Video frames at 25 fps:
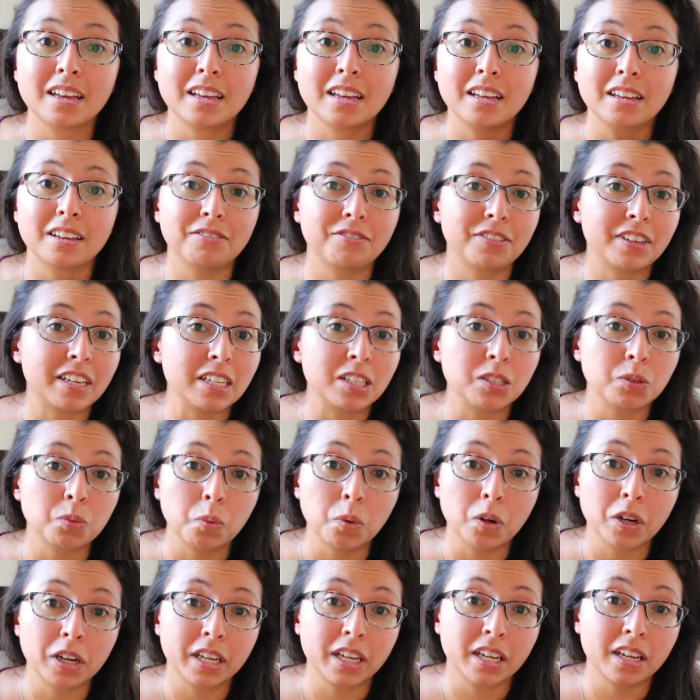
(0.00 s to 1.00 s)
If he's
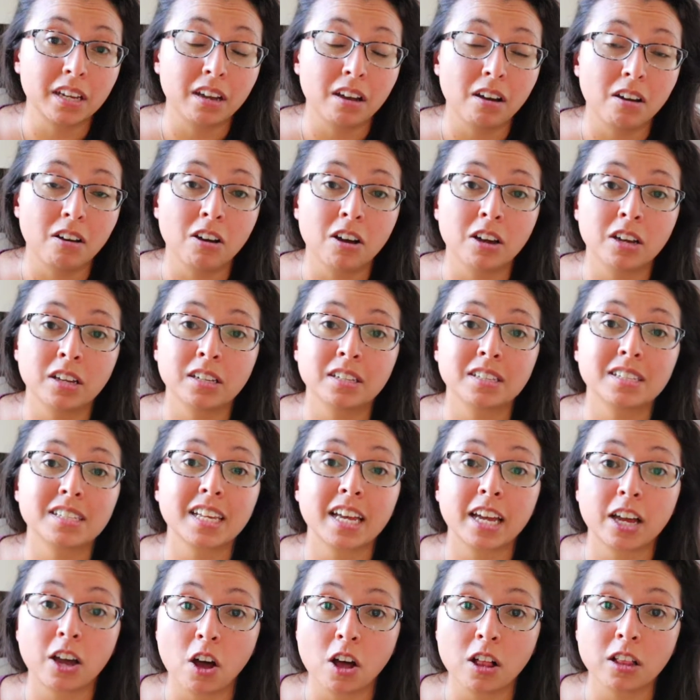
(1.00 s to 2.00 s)
working on
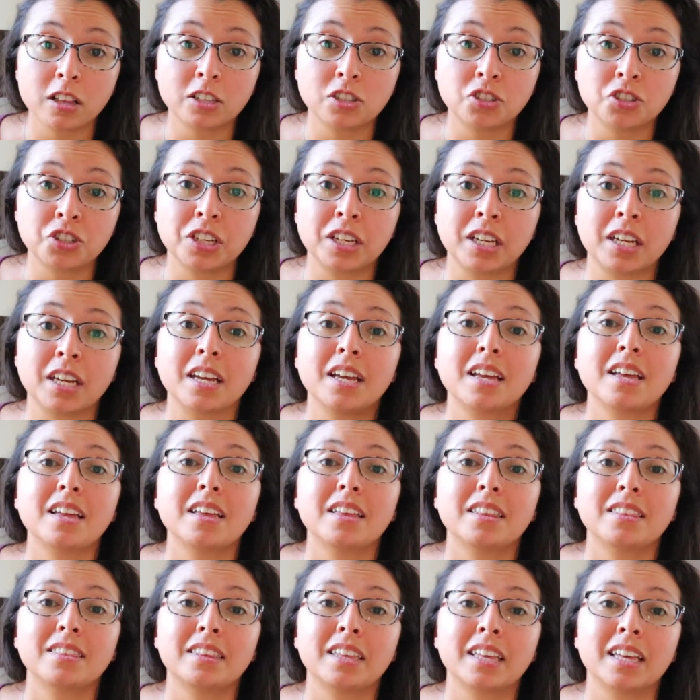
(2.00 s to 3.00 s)
psychology,
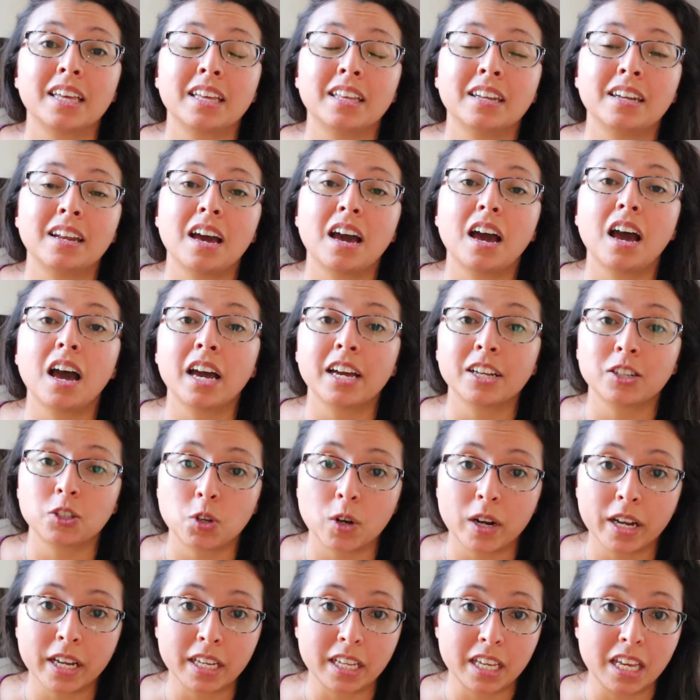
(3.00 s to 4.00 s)
then I
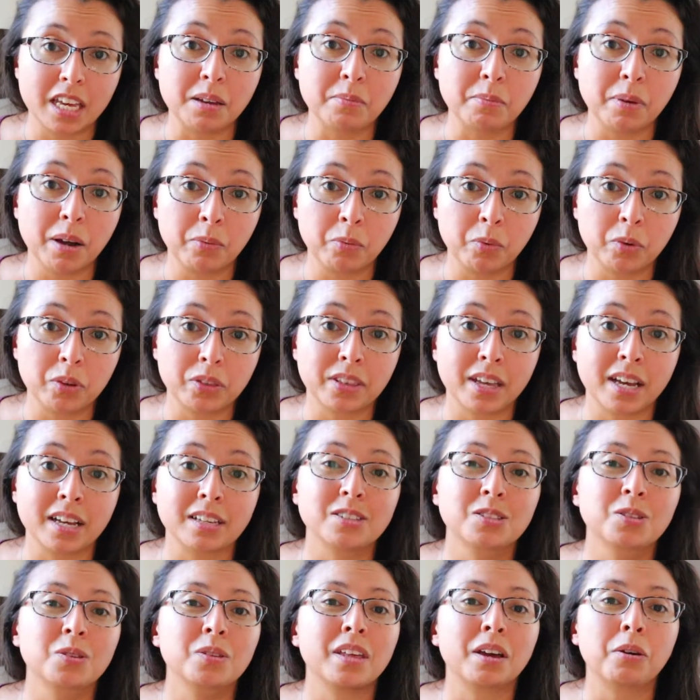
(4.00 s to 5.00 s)
try and keep up with that
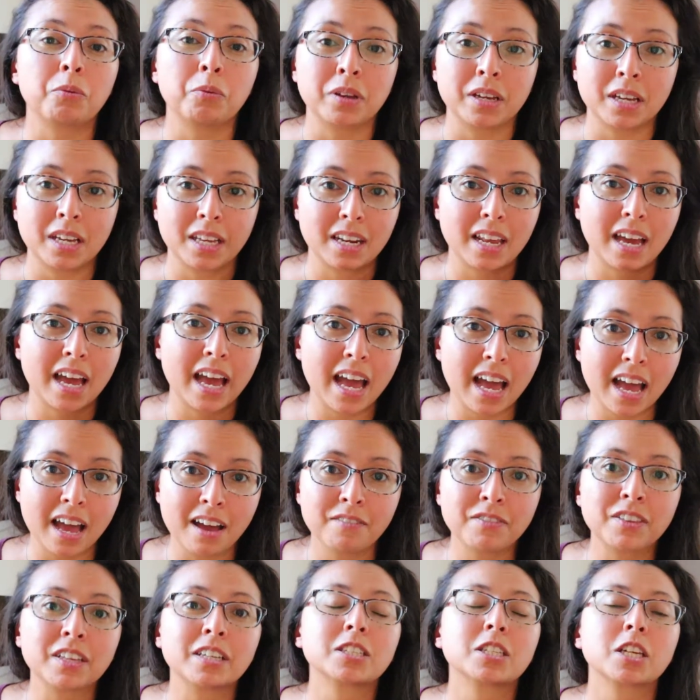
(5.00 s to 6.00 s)
so that we can
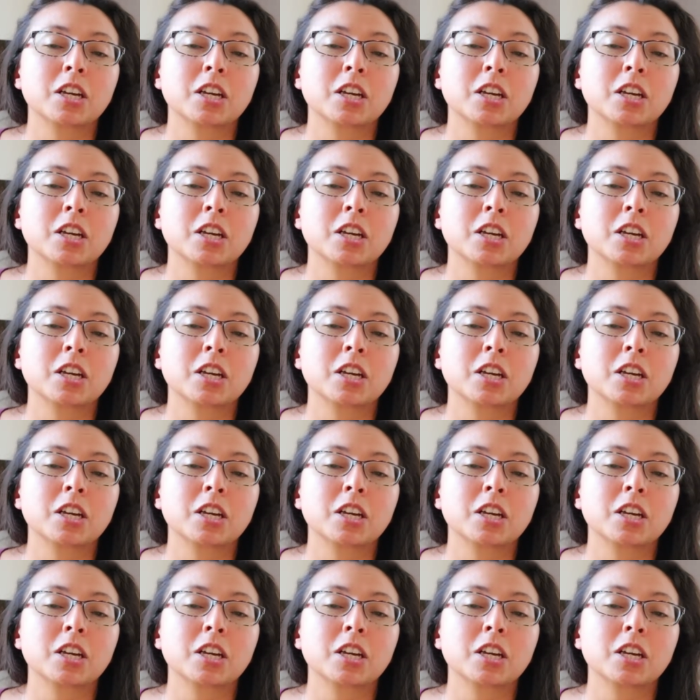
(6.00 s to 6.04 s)
have that